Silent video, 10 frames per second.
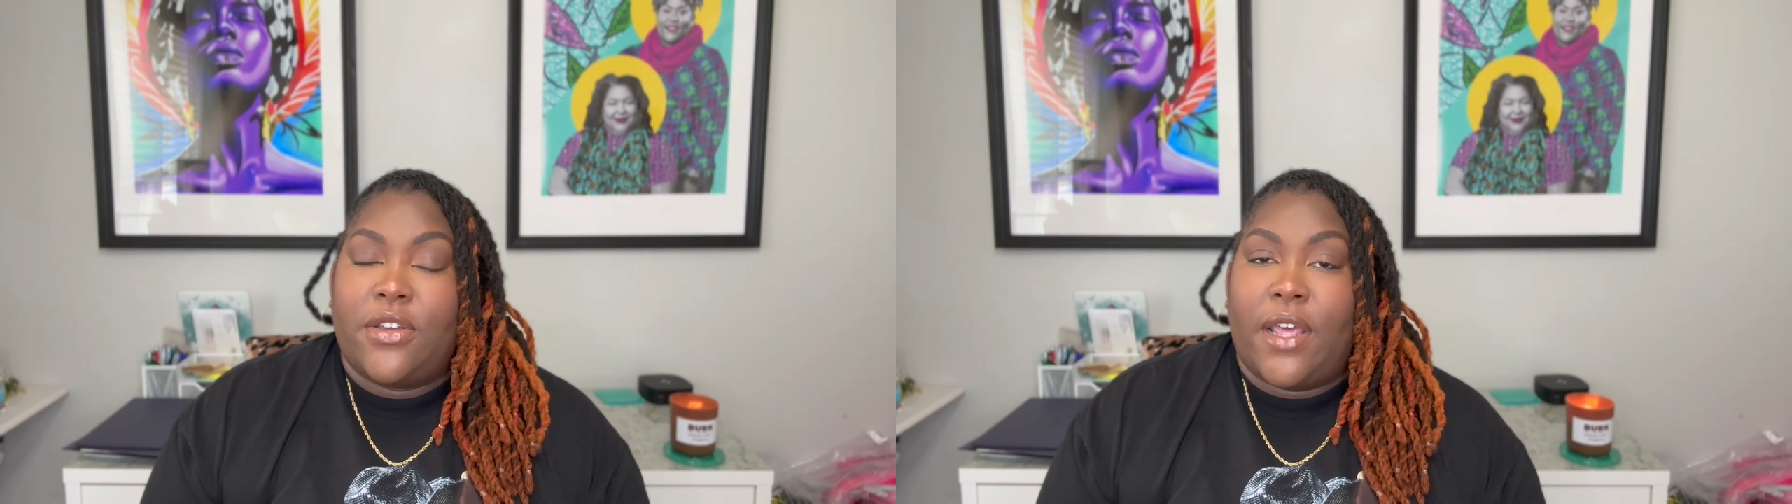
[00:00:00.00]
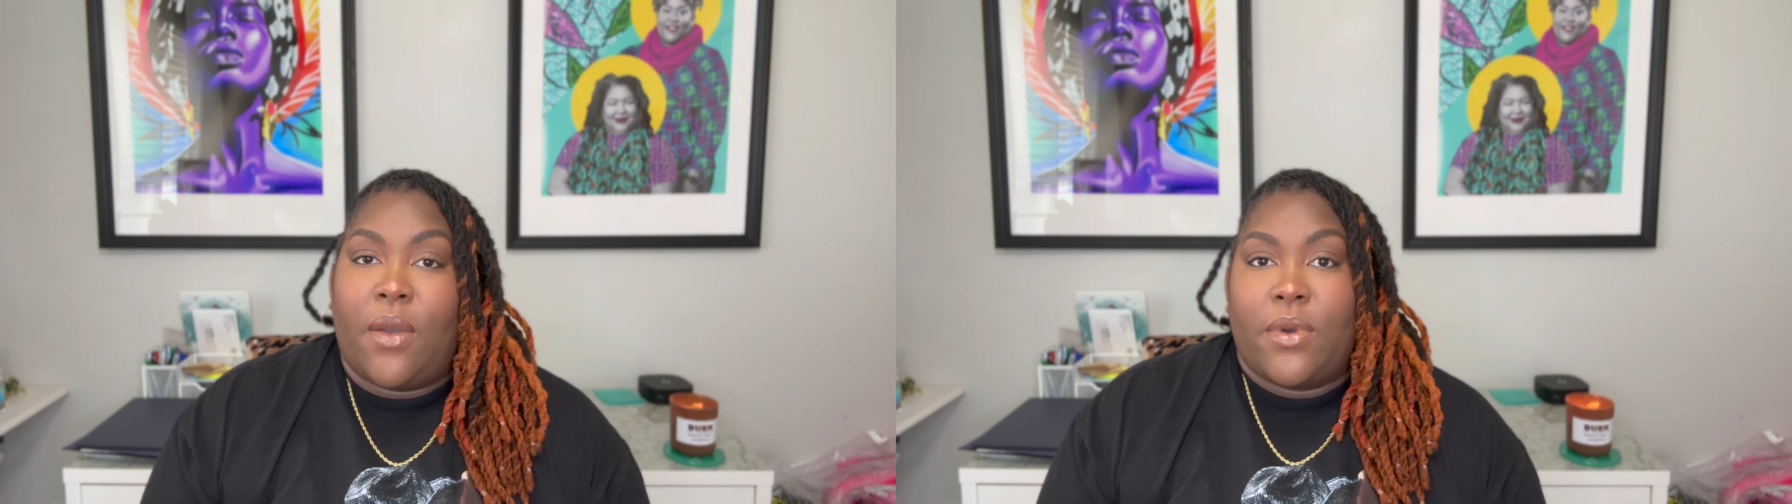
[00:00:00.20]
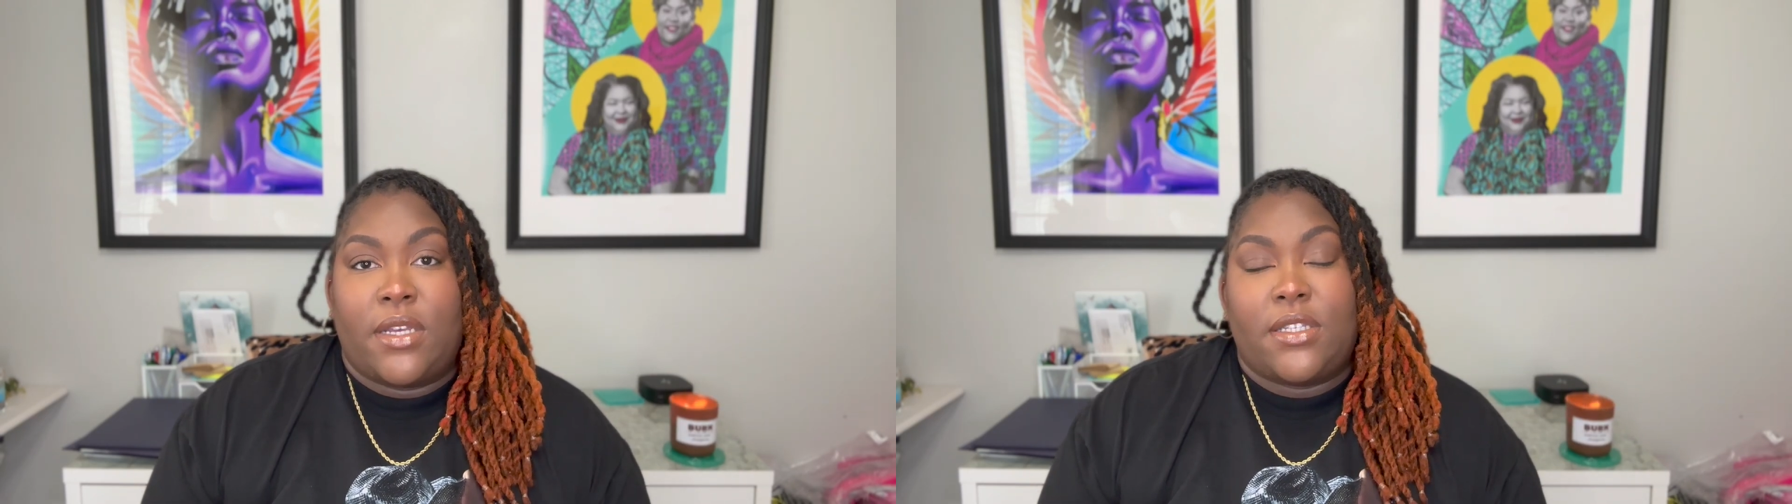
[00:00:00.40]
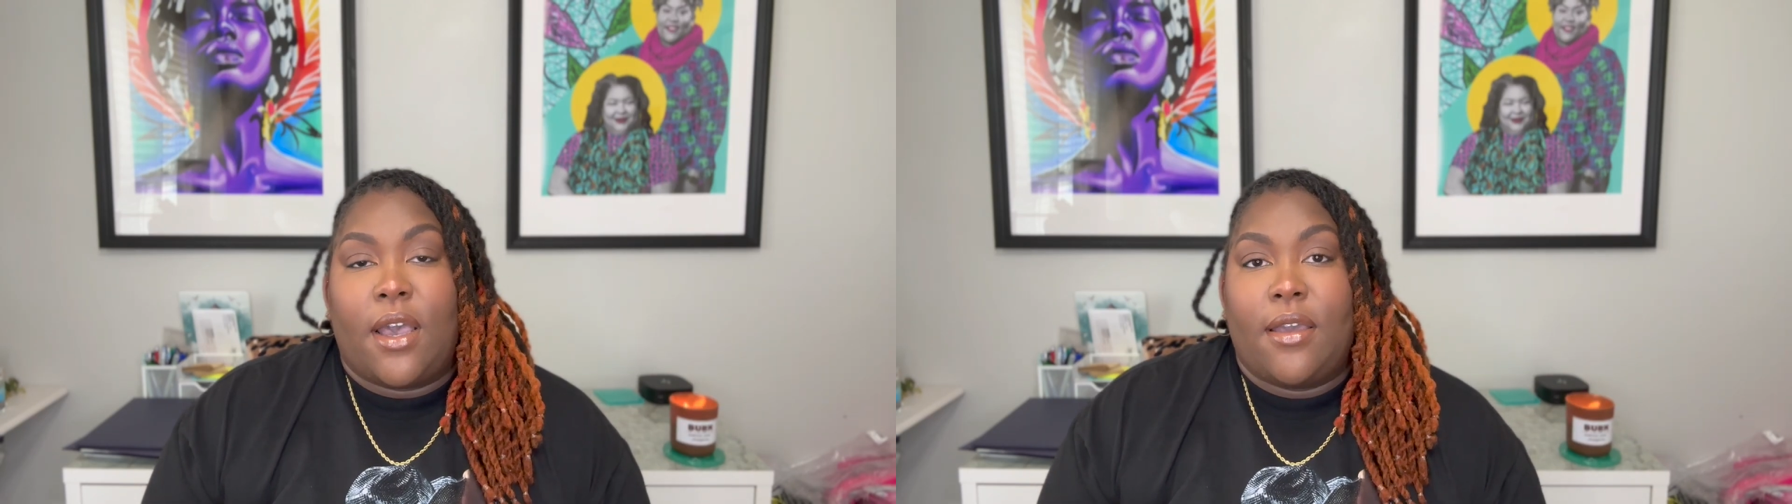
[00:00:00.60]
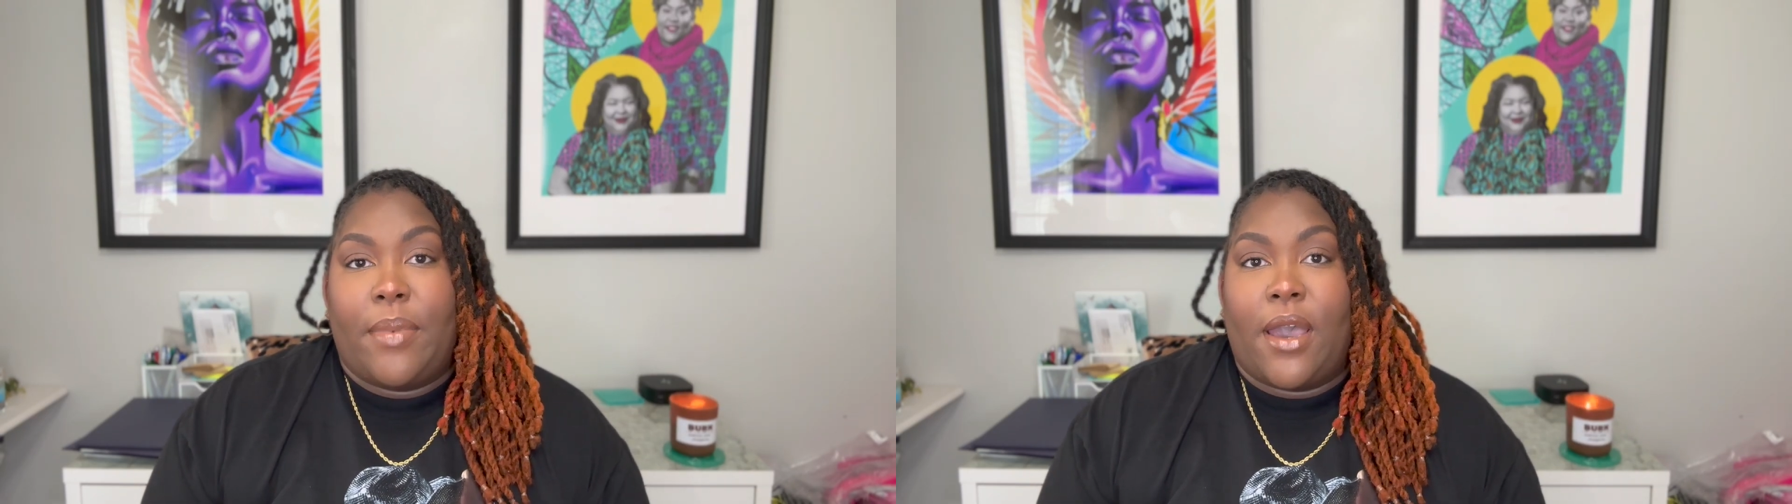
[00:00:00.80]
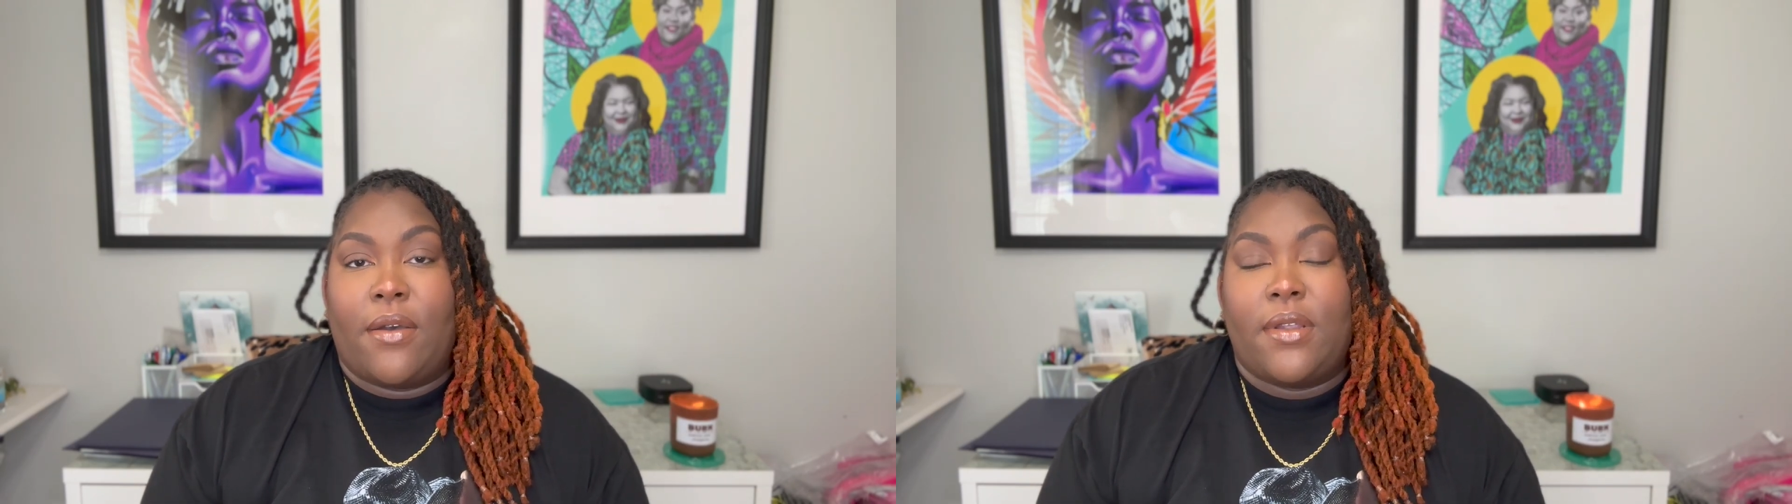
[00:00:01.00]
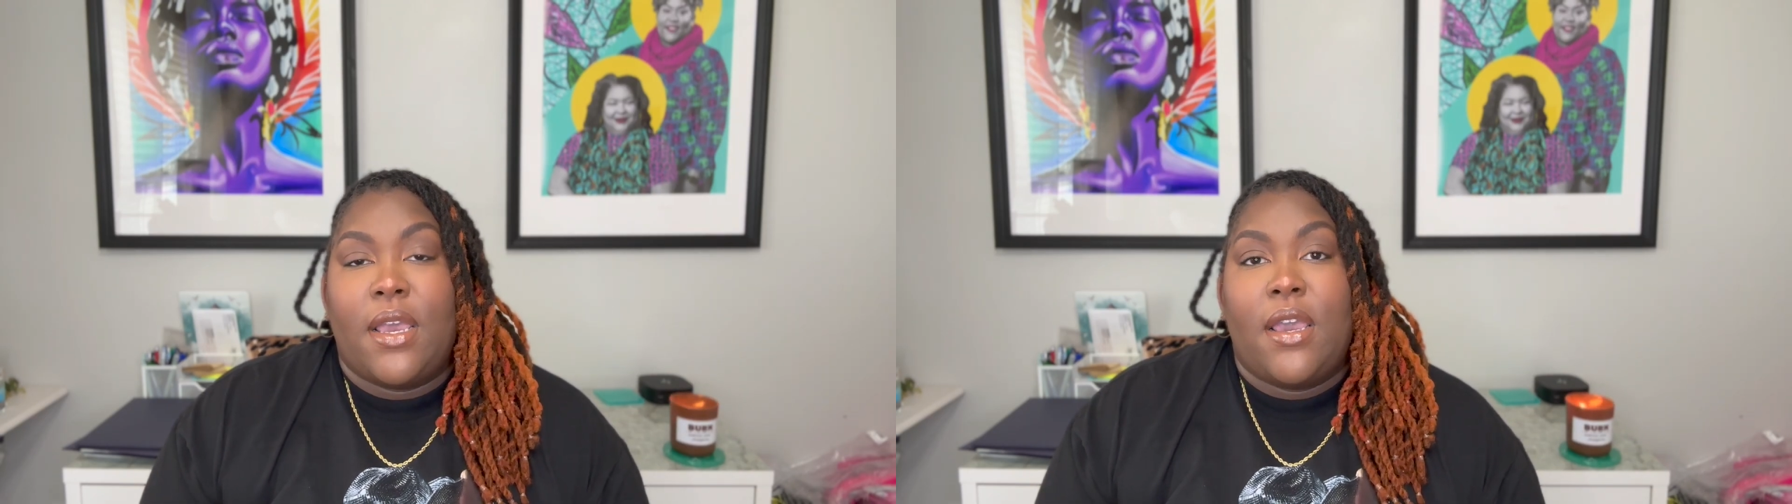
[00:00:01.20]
that I want to talk about.